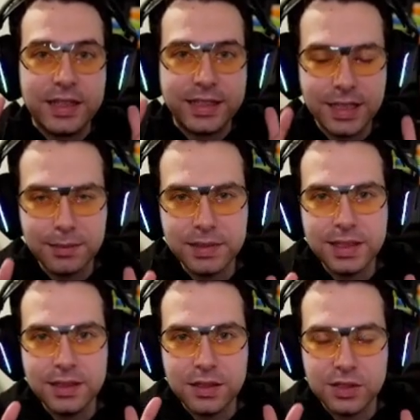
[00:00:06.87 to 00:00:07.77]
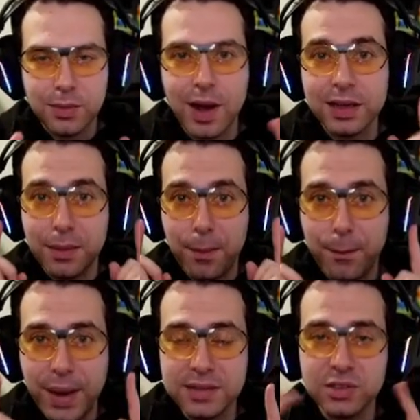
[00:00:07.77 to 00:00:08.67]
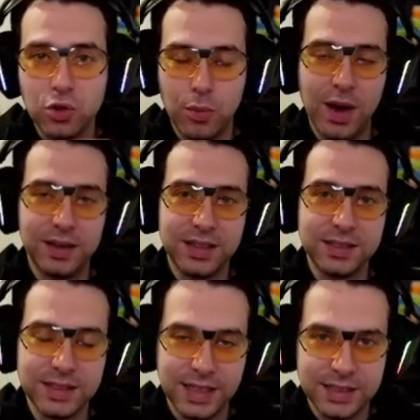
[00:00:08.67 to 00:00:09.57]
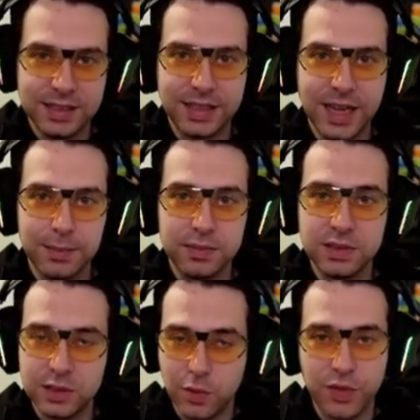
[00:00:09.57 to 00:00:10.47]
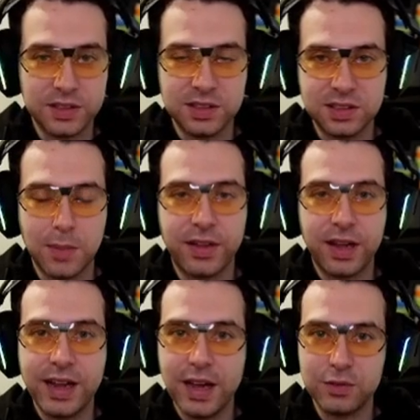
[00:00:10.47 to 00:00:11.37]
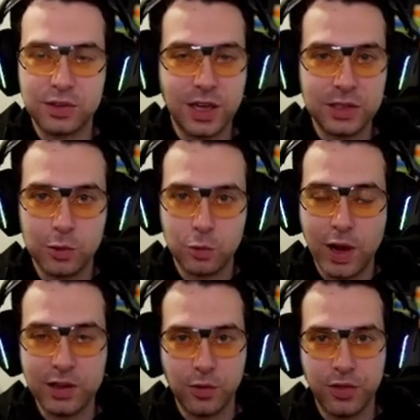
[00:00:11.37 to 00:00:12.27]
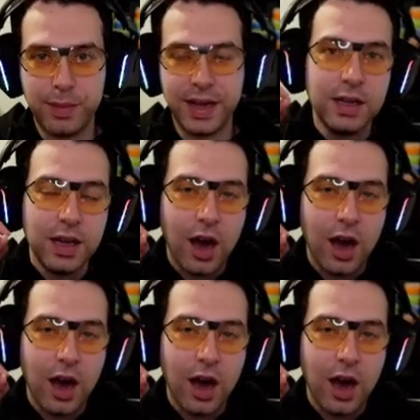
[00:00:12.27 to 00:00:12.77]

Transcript: Gimli is among the best commanders in the game, so this is something I have to tell you right off the bat.